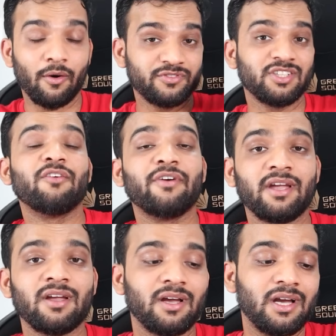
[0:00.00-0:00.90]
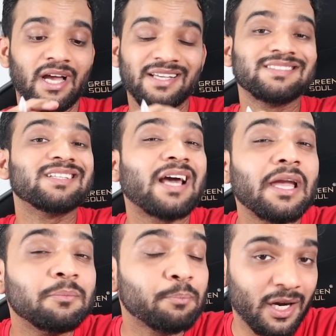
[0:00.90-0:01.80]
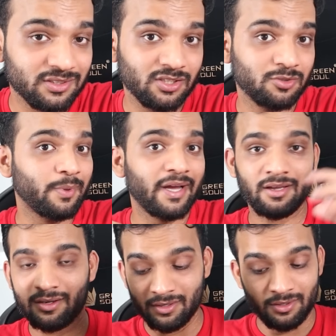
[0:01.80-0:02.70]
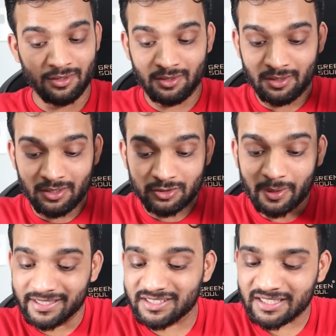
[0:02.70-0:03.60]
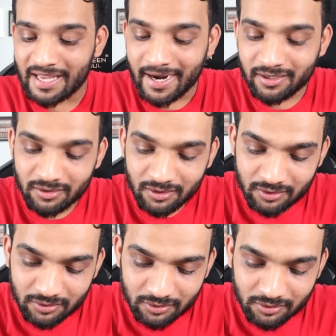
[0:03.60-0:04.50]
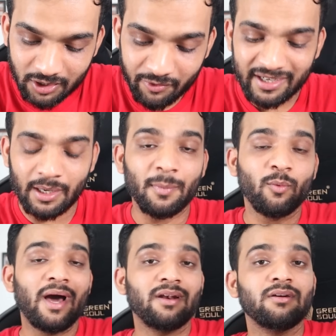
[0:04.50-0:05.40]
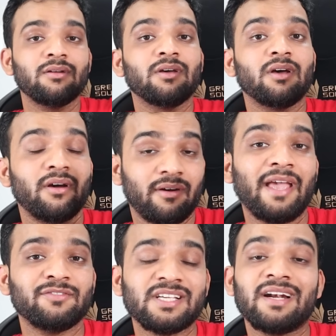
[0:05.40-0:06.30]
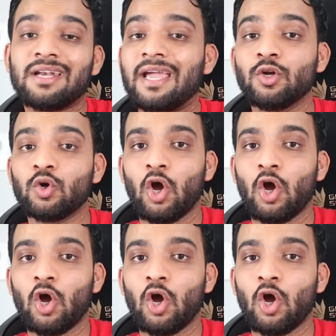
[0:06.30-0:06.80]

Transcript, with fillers: observing as the time passes by. So I see that the train number one arrives at 9